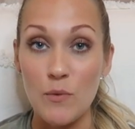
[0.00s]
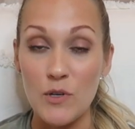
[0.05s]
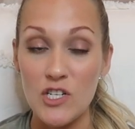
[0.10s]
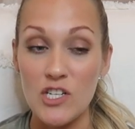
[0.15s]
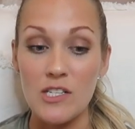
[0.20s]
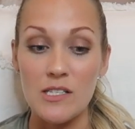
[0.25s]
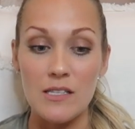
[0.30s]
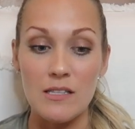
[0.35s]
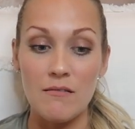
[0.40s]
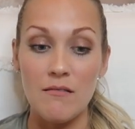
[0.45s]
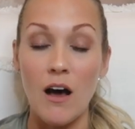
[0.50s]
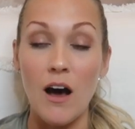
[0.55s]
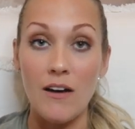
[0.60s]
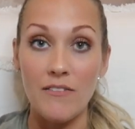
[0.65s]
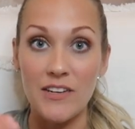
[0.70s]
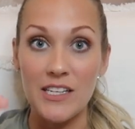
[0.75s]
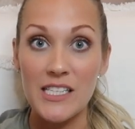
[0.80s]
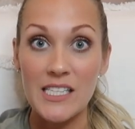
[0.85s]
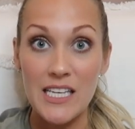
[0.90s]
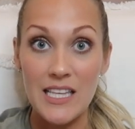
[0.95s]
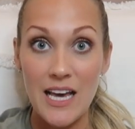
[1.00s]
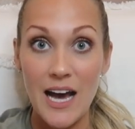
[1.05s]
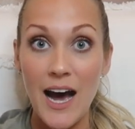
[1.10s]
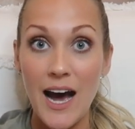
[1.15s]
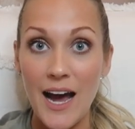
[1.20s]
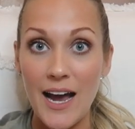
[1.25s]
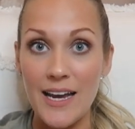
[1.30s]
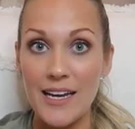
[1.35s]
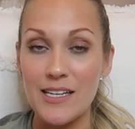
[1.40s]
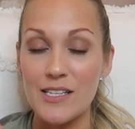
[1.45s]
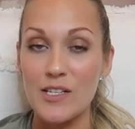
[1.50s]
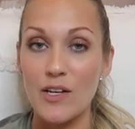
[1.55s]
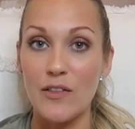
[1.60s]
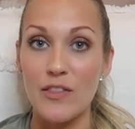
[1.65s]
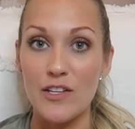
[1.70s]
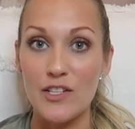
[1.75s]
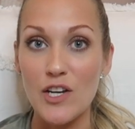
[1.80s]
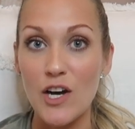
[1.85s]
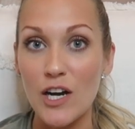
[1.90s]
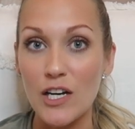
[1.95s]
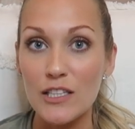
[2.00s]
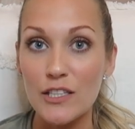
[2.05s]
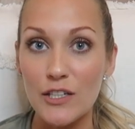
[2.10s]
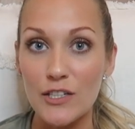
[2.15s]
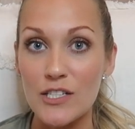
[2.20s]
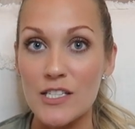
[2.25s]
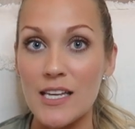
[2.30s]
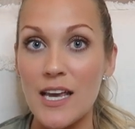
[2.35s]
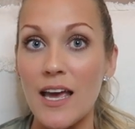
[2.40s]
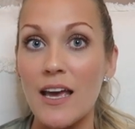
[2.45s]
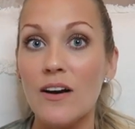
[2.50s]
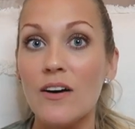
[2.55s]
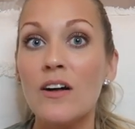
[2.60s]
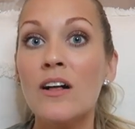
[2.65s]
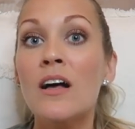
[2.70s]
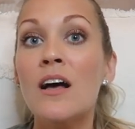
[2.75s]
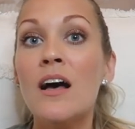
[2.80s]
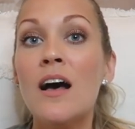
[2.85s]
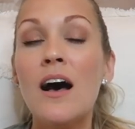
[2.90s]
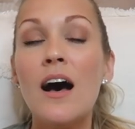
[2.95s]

which is obviously the highest on the toddler scale.